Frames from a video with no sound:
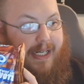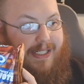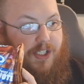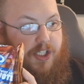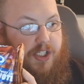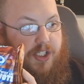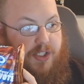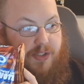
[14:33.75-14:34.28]

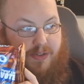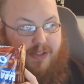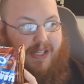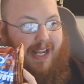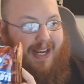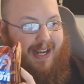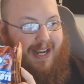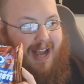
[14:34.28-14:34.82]

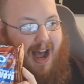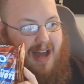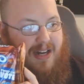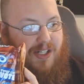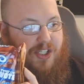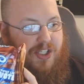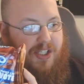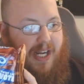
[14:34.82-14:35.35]
It kind
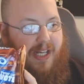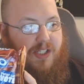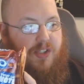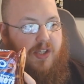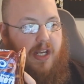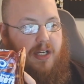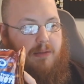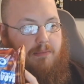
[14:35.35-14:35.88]
of just
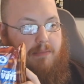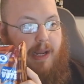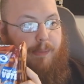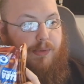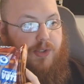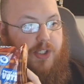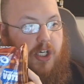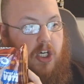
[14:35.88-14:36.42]
tastes like
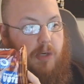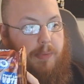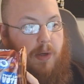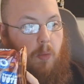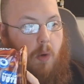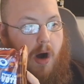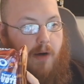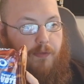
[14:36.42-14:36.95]
maple syrupy
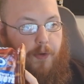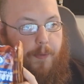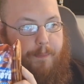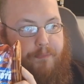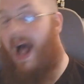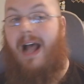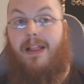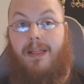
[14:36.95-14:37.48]
waffle.
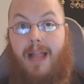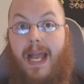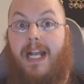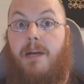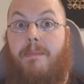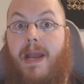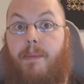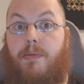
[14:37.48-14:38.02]
I
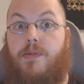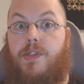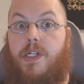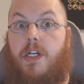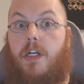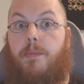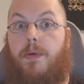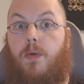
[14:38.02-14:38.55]
like maple
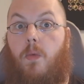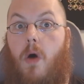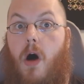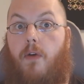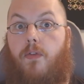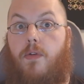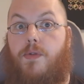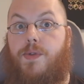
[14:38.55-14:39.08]
syrup and
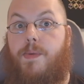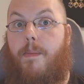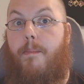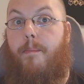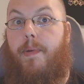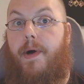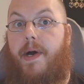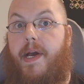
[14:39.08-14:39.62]
waffles,
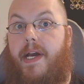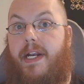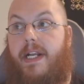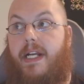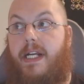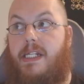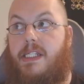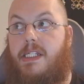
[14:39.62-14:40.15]
but
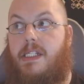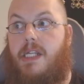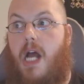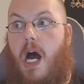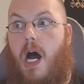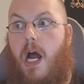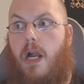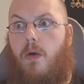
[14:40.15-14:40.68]
it's
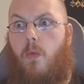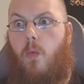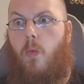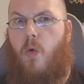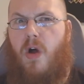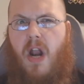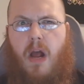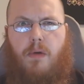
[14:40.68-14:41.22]
not
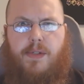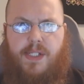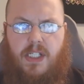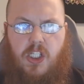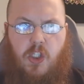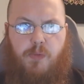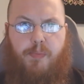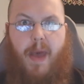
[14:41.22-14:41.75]
what I was
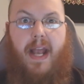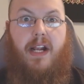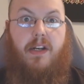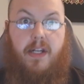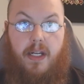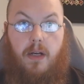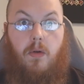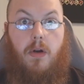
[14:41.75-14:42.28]

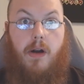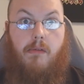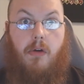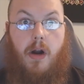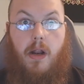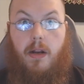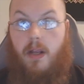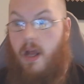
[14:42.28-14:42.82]
expecting
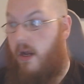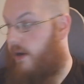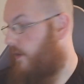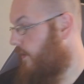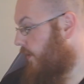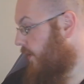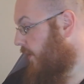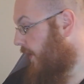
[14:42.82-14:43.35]
whenever I got into
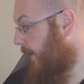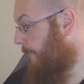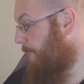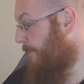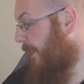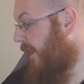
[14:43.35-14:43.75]
the cookie.